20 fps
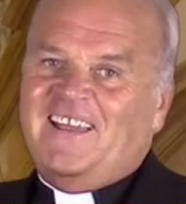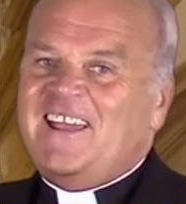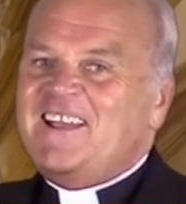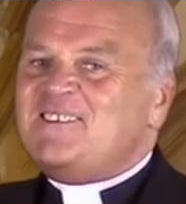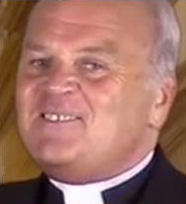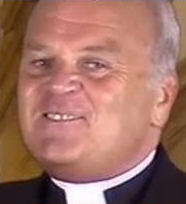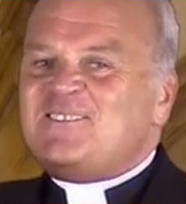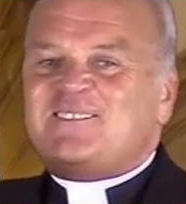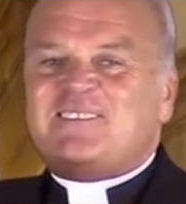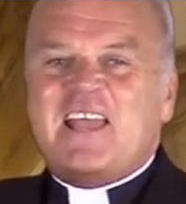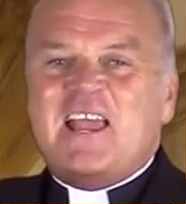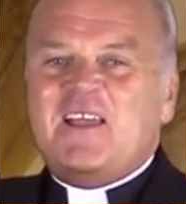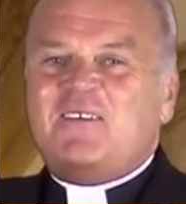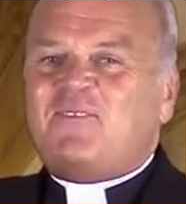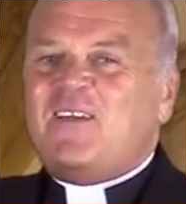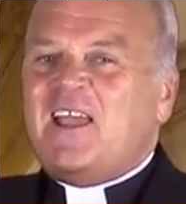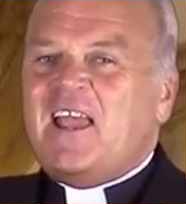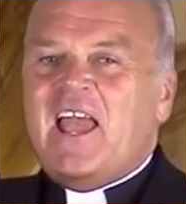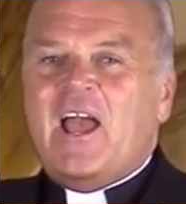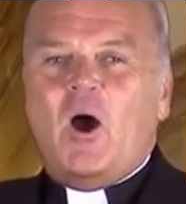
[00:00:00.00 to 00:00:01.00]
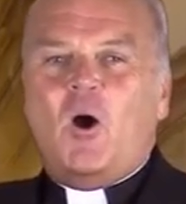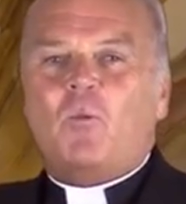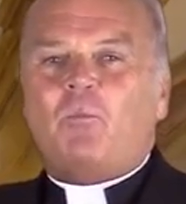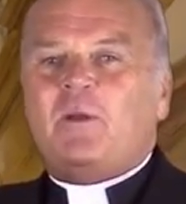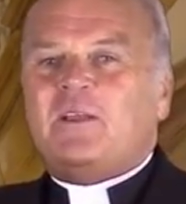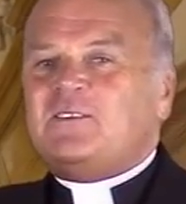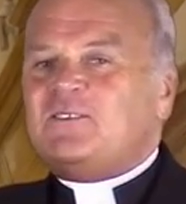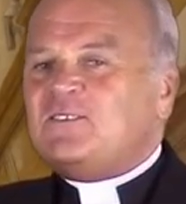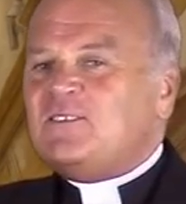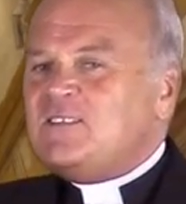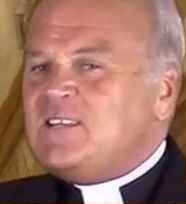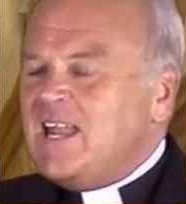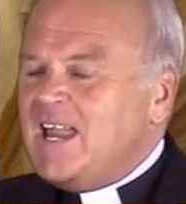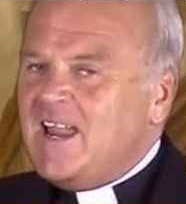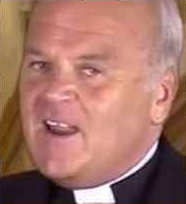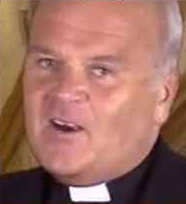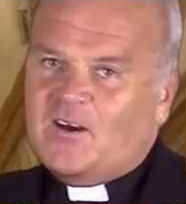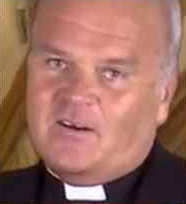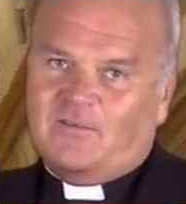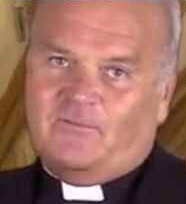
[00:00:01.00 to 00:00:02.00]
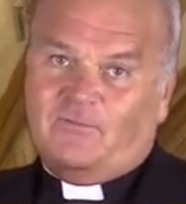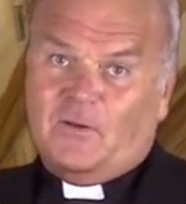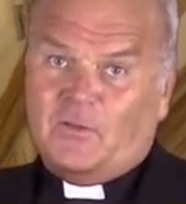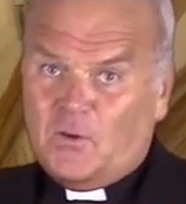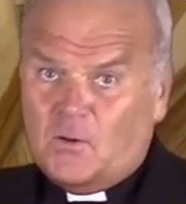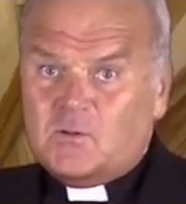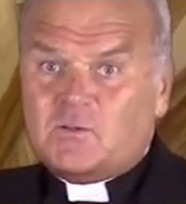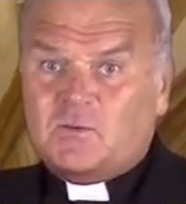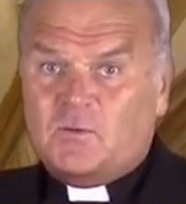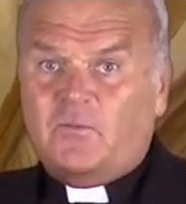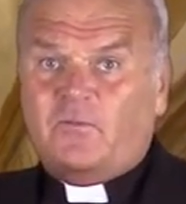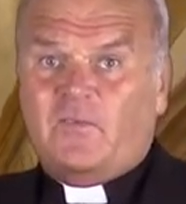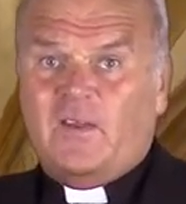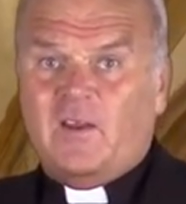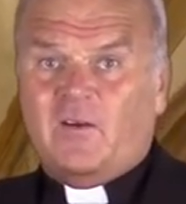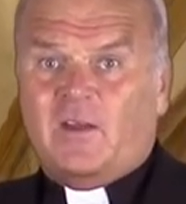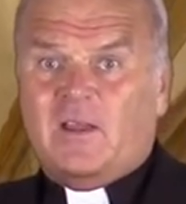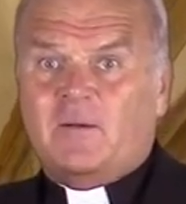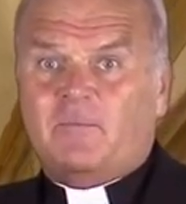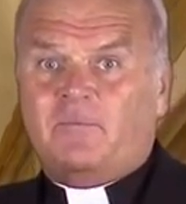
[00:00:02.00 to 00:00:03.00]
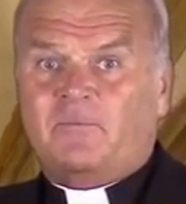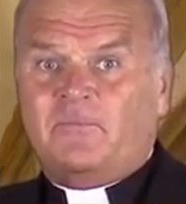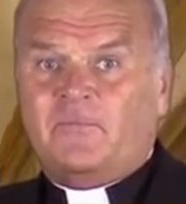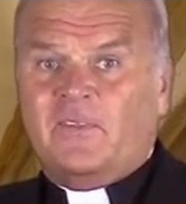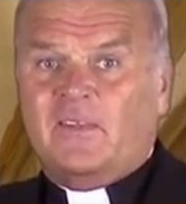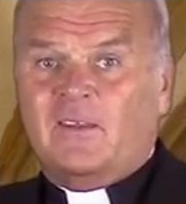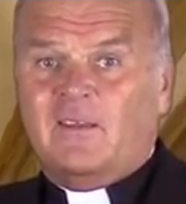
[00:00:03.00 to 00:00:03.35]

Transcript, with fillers: His saving help is near for those who fear him.